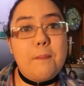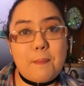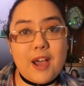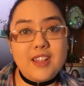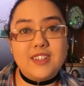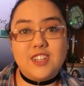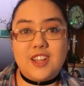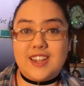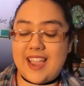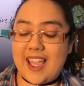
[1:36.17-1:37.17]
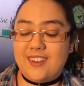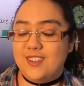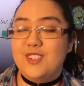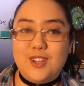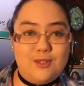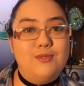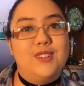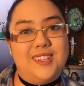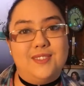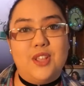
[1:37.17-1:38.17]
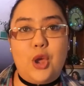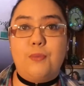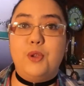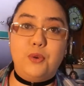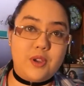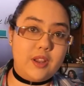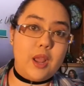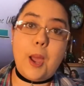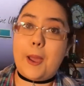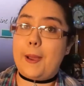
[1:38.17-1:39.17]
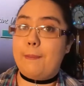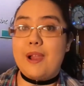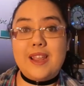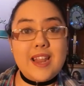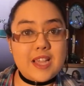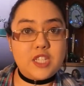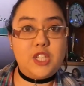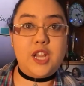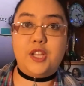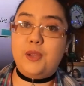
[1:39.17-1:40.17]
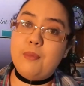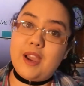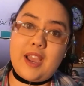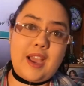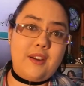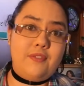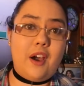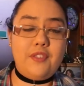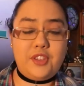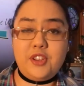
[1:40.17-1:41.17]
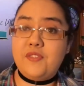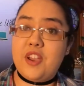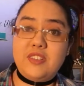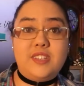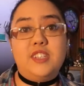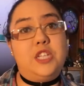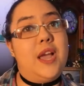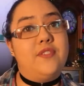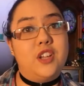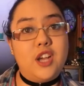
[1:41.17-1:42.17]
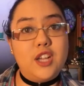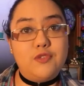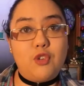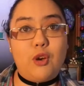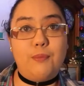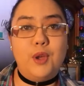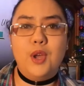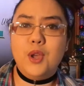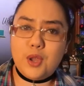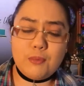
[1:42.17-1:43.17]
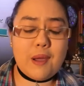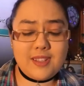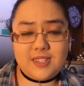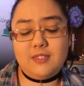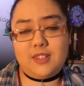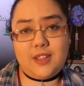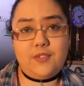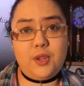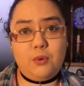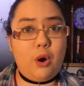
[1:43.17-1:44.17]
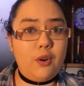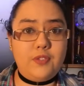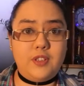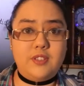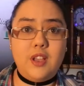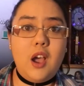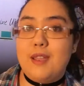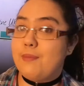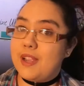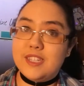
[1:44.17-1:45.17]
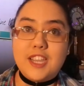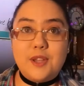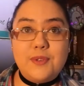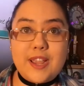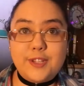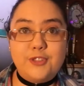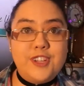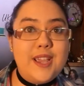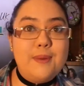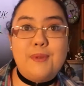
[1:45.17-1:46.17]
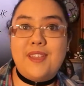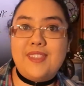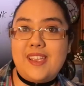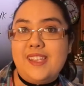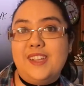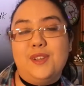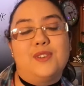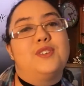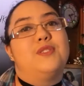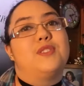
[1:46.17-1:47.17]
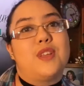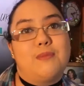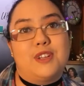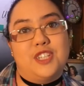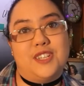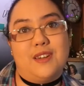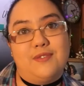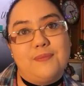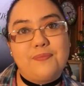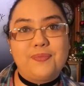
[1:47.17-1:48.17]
But again, don't lose hope. You can apply next year. You might have other universities you haven't heard from who might still give you offers. It might take you an extra year, but in that year you can do so much stuff.